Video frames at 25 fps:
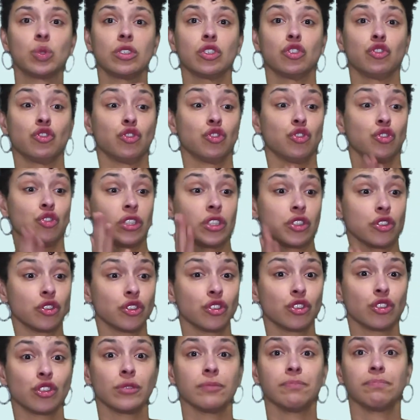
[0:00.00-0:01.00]
pointing,
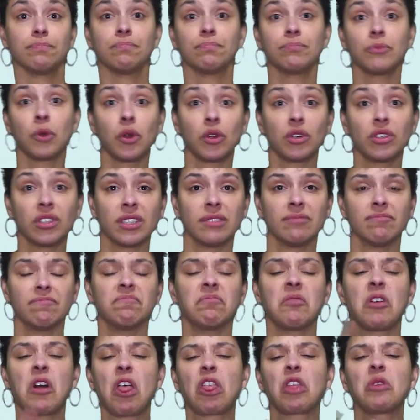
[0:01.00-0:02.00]
and other
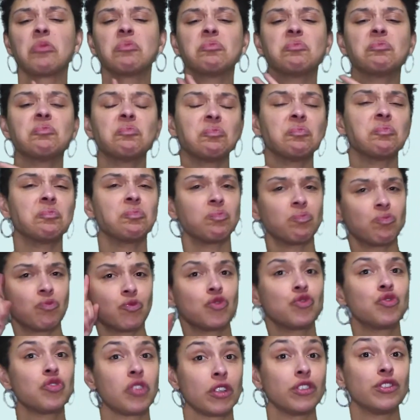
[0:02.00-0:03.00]
techniques and
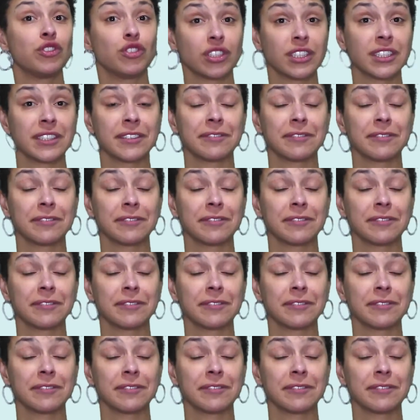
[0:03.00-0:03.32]
strategies.